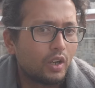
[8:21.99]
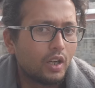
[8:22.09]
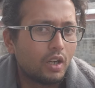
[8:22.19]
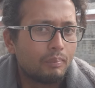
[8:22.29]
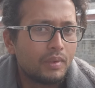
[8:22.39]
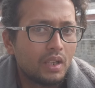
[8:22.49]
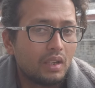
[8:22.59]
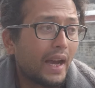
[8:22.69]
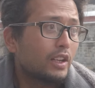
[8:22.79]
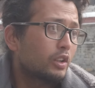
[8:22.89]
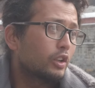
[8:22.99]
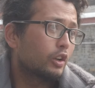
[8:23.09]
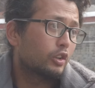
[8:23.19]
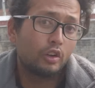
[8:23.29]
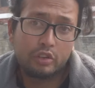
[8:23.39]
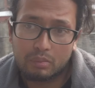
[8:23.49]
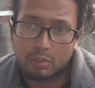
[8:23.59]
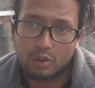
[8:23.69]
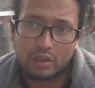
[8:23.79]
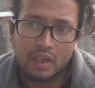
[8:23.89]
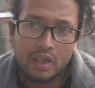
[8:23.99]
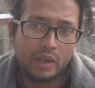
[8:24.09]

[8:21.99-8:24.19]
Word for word: uh, lightning or thunderbolt.